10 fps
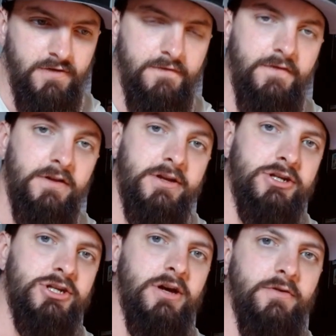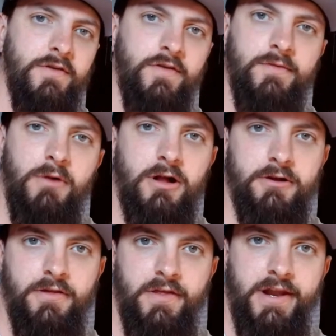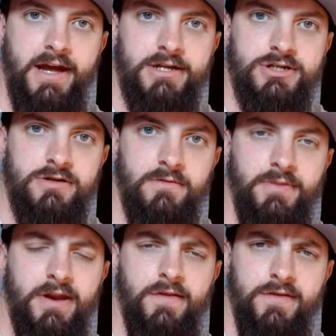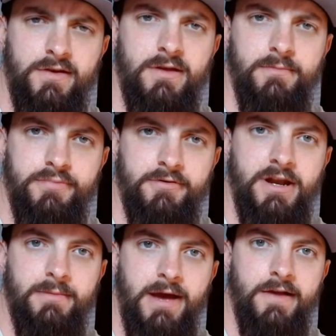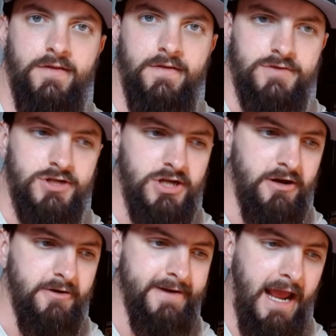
The Philly show is smaller than the National, but it's still a pretty massive show.